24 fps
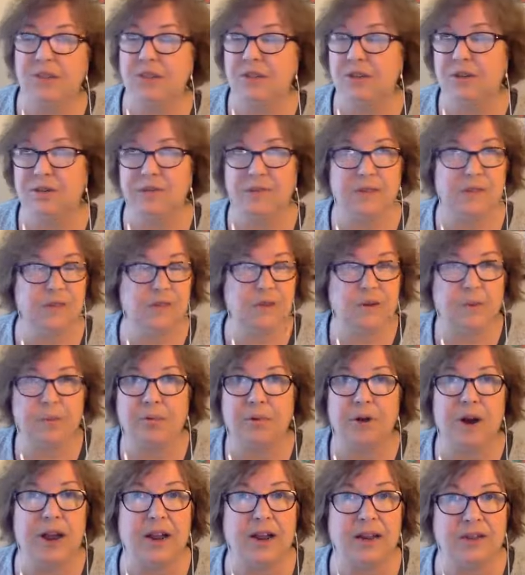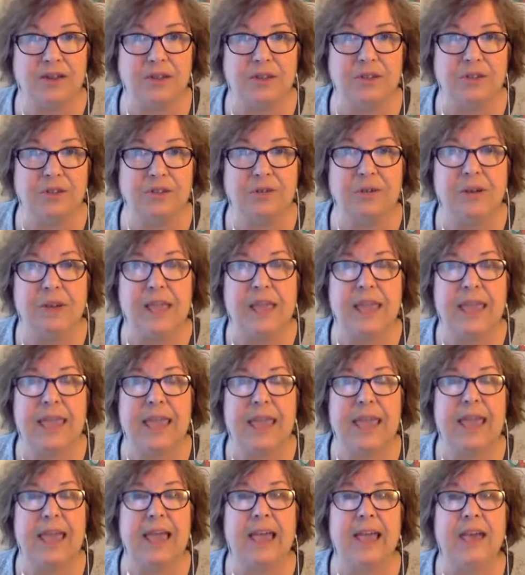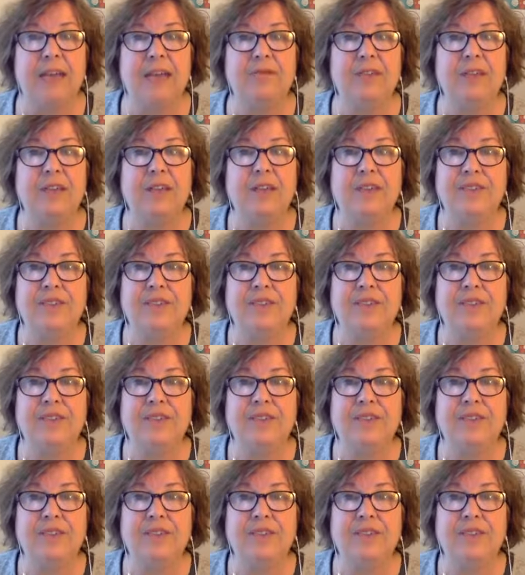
service or a product you have,